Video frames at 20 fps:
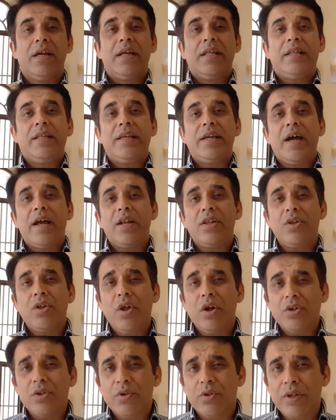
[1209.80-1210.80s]
they are
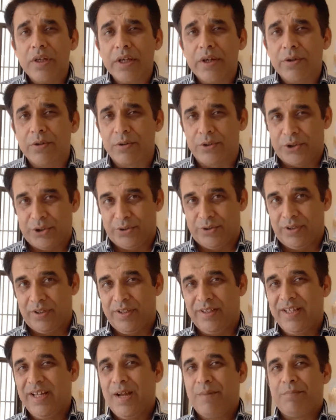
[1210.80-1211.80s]
not only
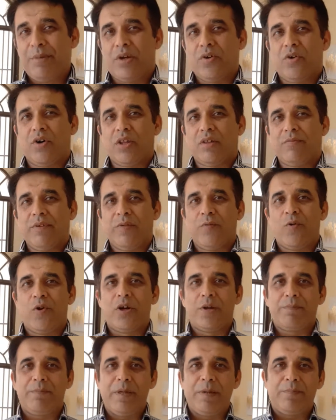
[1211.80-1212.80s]
crucial because we
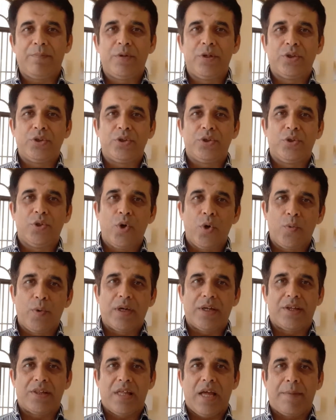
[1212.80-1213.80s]
want people to know
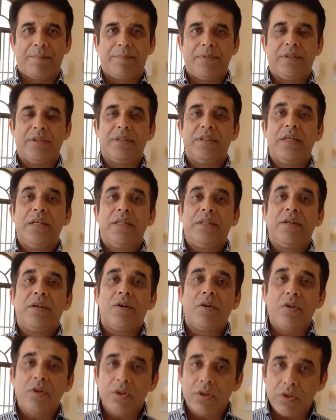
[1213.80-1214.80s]
what has happened,
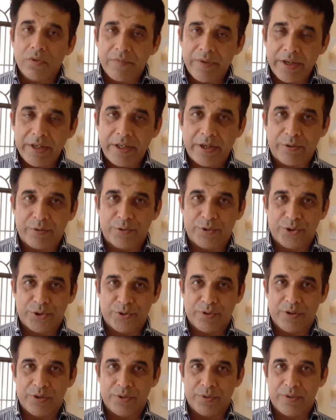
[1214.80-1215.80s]
they're also very
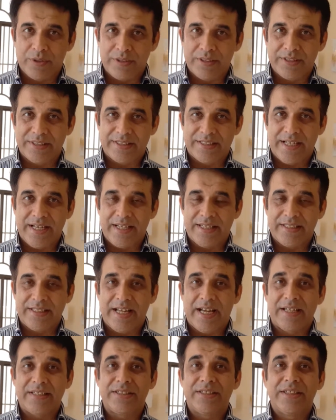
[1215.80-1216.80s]
crucial to understand
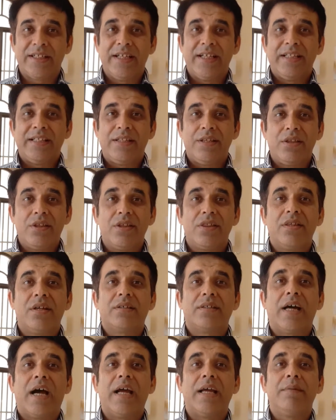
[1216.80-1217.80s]
that this is the
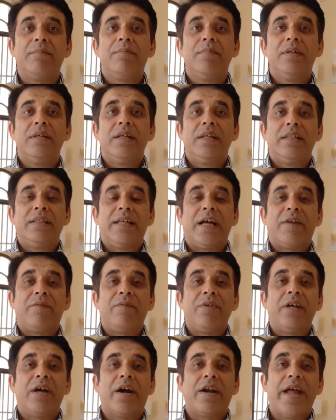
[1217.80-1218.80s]
time that
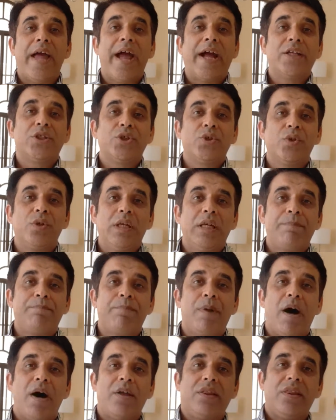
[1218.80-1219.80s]
we are actually
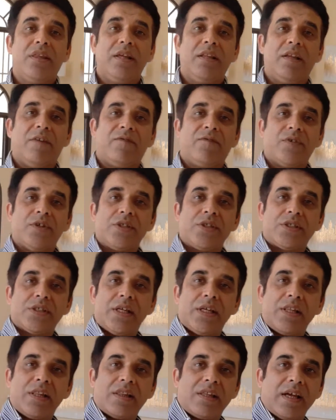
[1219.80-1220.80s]
passing the first
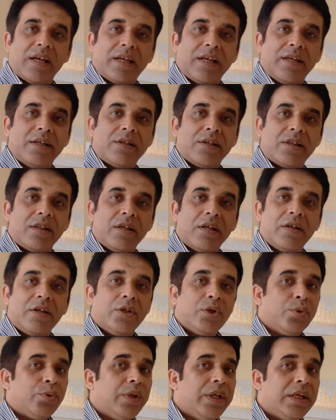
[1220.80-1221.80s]
10 seconds
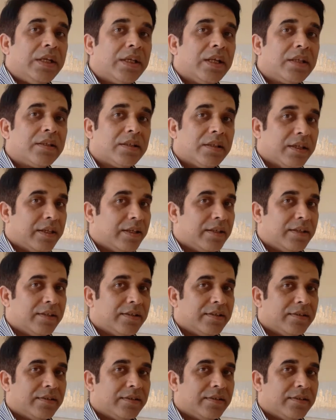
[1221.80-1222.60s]
doing nothing.